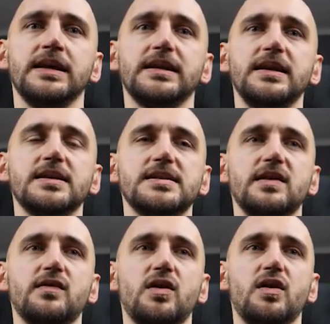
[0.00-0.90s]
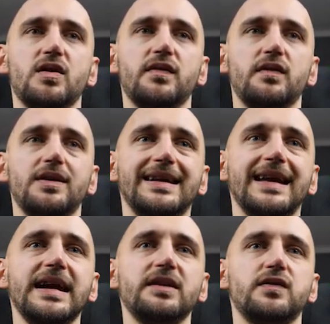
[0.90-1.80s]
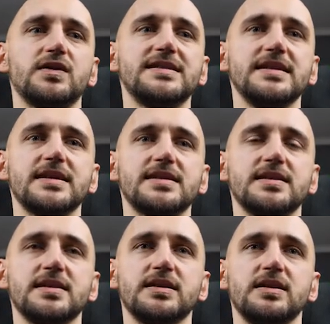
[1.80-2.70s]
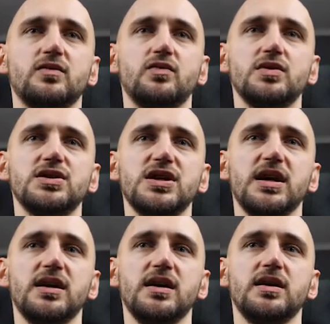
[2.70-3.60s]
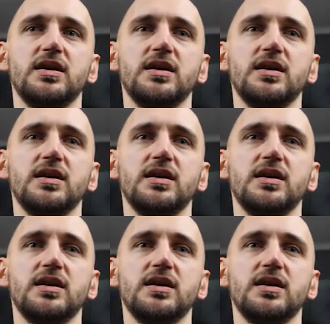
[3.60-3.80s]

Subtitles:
King 7 off on an 8-4-6. We're checking.